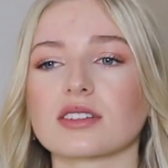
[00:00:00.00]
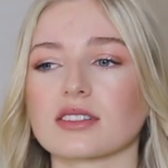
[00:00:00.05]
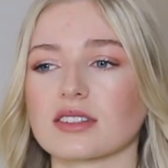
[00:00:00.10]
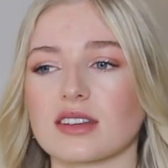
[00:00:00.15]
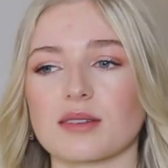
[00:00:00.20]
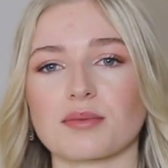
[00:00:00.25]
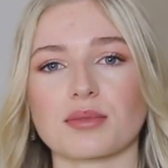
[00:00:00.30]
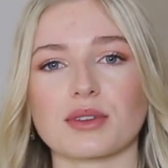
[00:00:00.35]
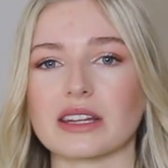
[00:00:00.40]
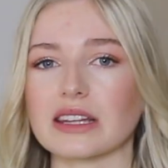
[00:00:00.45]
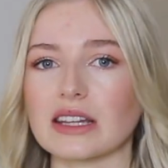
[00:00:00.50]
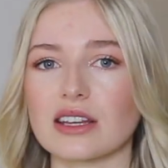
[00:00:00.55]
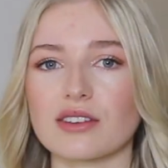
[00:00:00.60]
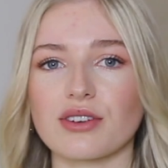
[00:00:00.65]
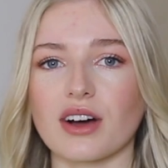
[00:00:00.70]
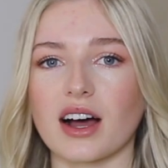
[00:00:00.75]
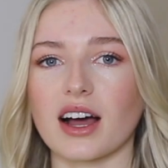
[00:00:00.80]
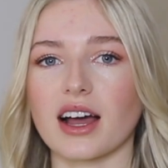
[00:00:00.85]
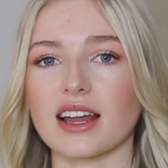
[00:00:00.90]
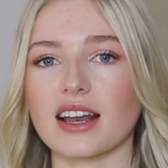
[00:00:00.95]
It's completely
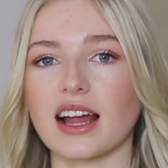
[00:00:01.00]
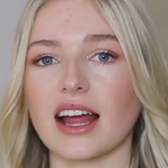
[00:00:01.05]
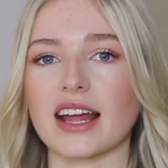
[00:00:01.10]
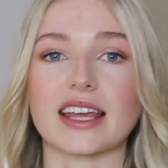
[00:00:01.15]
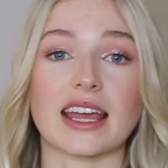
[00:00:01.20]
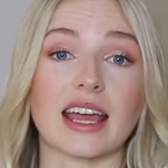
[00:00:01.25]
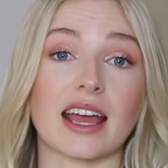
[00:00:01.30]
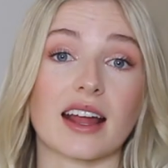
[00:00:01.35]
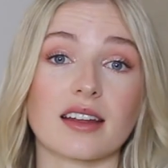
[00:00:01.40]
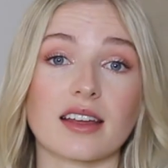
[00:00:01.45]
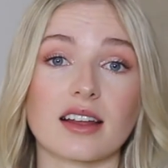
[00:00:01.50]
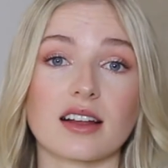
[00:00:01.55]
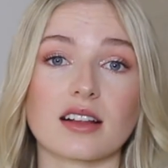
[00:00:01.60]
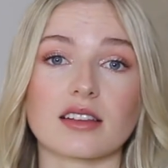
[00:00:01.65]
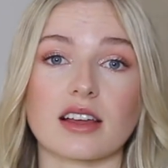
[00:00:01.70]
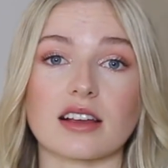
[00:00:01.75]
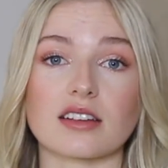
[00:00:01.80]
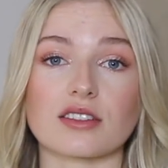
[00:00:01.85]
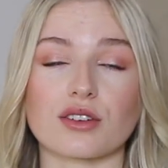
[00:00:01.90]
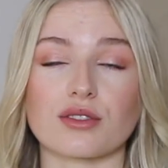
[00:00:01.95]
fine. I can get a
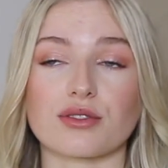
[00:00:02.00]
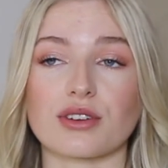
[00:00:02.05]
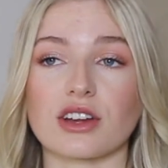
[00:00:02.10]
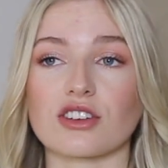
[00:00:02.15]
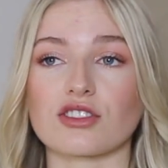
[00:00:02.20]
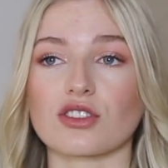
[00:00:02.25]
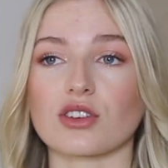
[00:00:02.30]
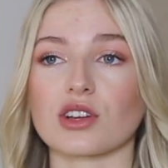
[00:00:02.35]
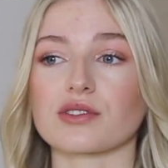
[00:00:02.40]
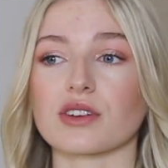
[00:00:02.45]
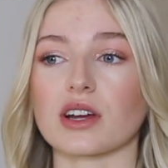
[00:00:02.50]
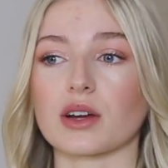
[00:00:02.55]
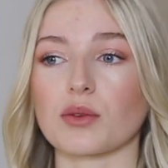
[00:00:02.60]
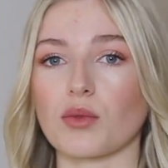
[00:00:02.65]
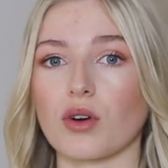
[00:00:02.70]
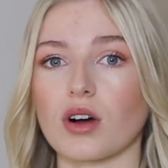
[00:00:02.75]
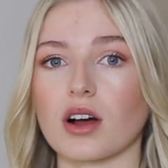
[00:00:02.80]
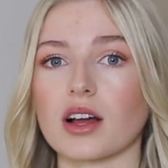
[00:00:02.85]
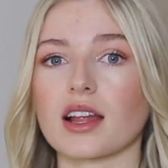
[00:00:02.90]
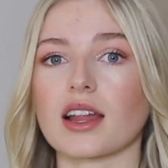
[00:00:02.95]
laser facial if I
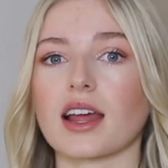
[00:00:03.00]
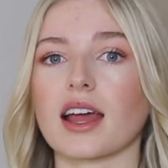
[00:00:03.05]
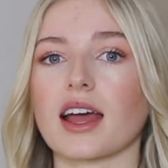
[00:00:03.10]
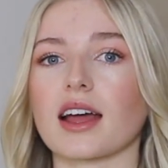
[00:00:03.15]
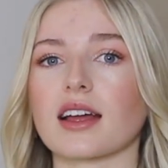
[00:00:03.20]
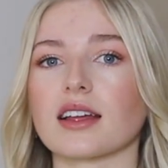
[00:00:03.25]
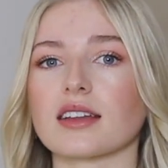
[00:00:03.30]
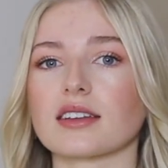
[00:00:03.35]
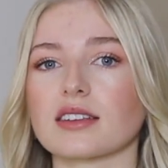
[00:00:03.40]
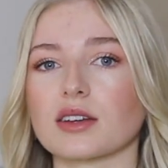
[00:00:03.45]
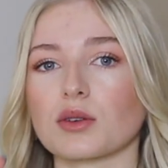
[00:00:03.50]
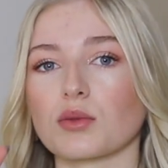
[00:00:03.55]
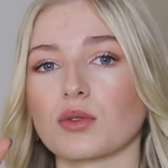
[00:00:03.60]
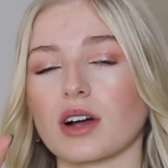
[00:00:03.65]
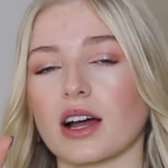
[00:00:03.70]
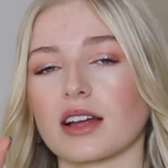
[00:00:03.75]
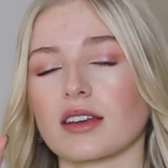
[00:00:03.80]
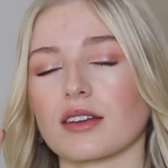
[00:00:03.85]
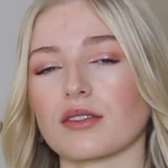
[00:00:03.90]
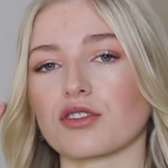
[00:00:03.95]
want and it will
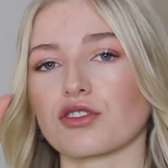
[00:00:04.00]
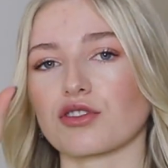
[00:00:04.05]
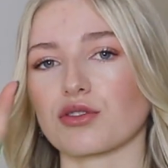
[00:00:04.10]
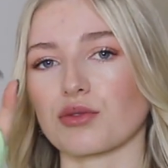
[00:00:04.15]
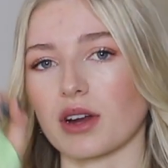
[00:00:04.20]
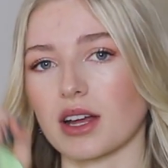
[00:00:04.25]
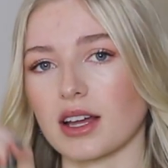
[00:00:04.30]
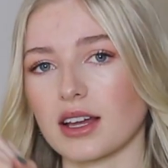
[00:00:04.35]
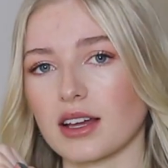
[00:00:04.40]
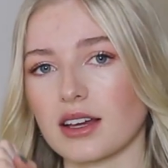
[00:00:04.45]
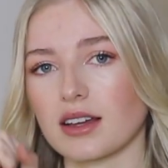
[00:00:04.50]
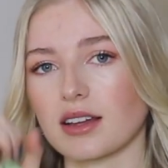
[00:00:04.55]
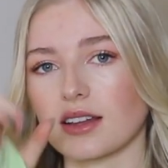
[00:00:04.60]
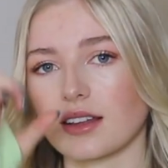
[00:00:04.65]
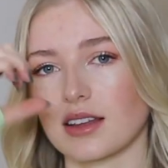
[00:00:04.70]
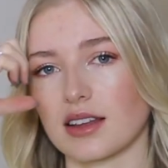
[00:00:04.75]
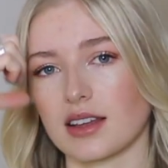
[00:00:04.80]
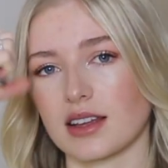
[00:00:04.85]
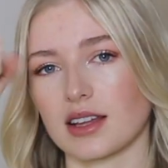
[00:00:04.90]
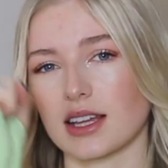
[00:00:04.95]
kind of shrink
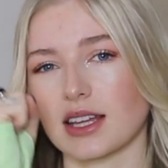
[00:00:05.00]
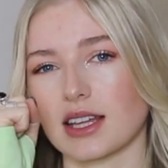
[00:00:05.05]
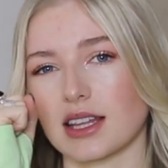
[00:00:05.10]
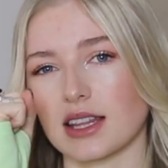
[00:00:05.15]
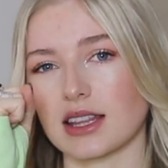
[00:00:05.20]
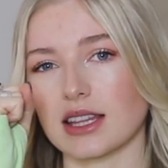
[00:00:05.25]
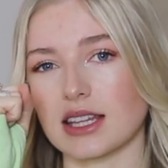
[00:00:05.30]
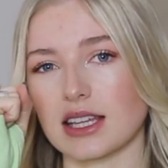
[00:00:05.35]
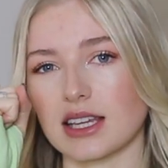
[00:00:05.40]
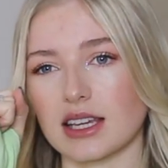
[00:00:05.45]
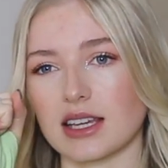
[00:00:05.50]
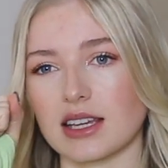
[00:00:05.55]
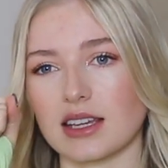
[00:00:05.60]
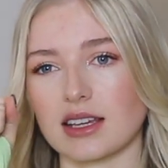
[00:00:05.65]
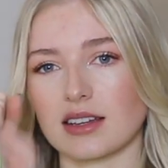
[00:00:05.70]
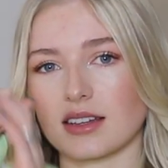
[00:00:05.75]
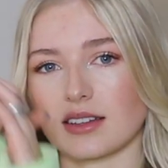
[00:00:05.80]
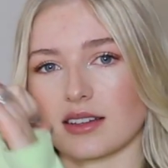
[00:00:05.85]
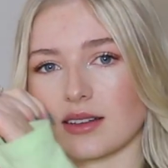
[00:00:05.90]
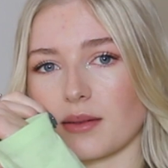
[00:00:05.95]

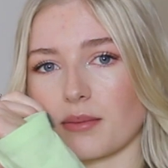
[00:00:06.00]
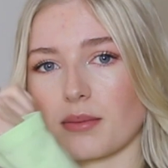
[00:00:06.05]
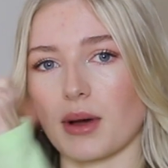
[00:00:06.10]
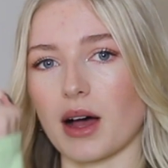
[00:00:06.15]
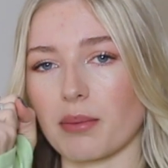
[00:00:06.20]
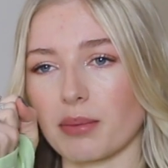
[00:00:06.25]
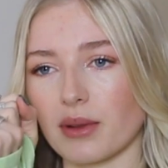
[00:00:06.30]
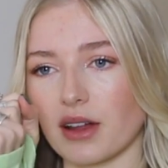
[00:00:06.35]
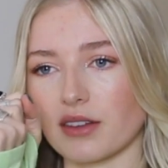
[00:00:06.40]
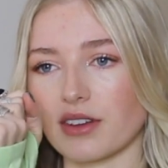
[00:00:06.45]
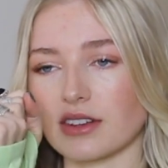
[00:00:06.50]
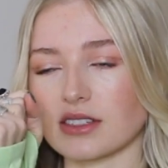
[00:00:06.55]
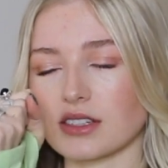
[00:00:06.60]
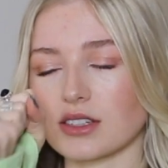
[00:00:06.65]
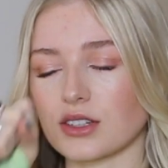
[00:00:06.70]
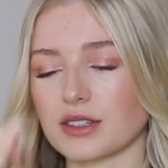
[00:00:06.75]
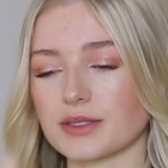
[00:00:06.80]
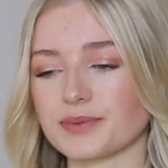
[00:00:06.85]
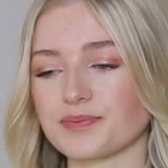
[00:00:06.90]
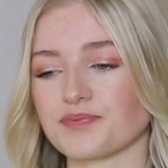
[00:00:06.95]
the pop blood
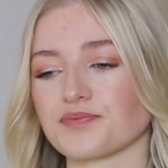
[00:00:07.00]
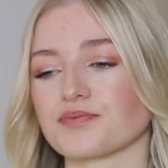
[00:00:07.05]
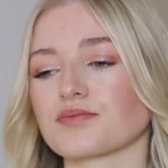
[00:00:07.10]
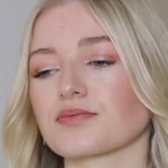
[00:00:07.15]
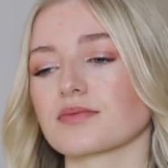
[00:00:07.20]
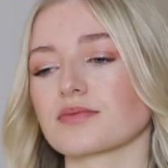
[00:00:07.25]
vessel.